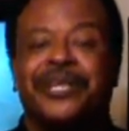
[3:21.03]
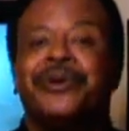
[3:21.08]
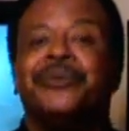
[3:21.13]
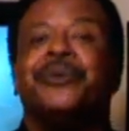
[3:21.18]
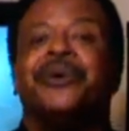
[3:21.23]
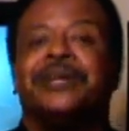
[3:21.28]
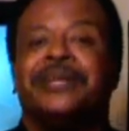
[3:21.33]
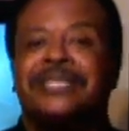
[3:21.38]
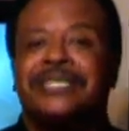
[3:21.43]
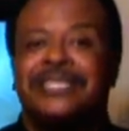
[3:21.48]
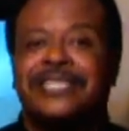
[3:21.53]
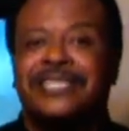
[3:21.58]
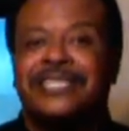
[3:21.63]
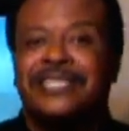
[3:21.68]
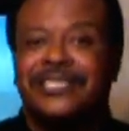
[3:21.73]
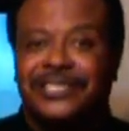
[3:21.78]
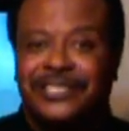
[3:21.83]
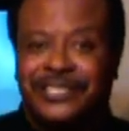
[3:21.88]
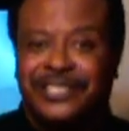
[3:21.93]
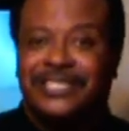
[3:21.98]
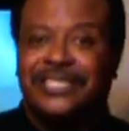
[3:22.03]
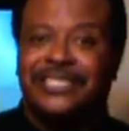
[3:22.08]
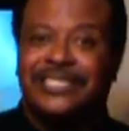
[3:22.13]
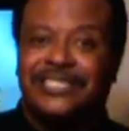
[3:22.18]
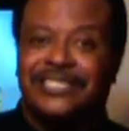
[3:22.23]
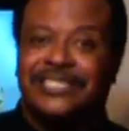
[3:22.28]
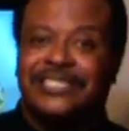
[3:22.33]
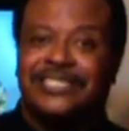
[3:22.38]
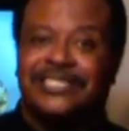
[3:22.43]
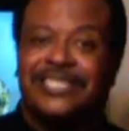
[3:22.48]
He wanted to kill
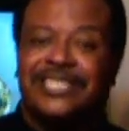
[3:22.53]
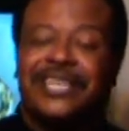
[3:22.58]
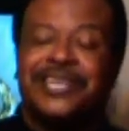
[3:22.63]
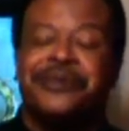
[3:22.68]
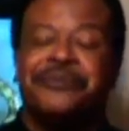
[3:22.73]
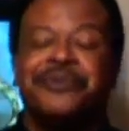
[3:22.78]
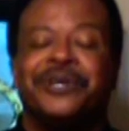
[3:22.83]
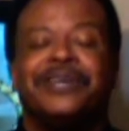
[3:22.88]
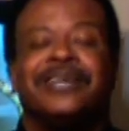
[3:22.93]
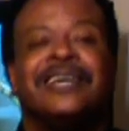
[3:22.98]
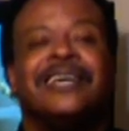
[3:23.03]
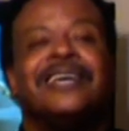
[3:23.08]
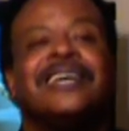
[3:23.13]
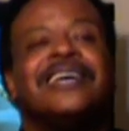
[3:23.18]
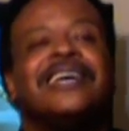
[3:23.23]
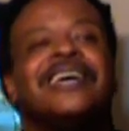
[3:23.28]
Jesus. Amen.